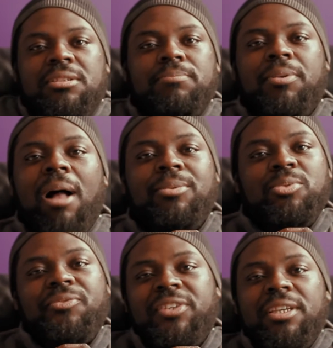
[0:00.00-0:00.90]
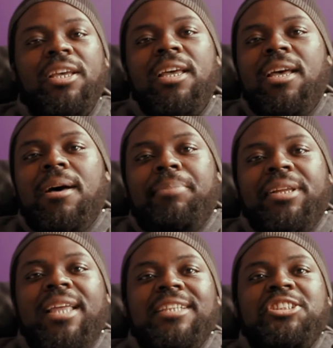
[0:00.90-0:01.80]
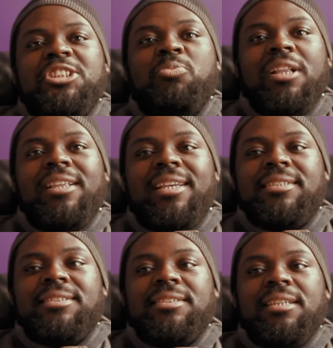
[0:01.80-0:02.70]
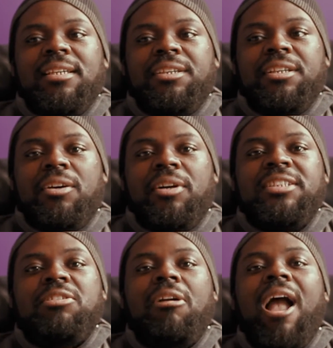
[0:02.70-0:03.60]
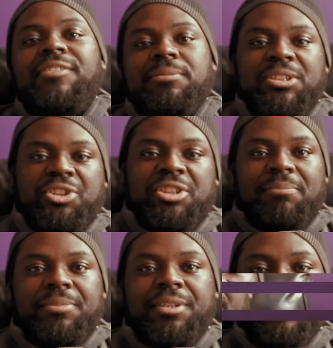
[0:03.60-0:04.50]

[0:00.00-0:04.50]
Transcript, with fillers: and problems with it, but that's just what it is. You know, it's craftsmanship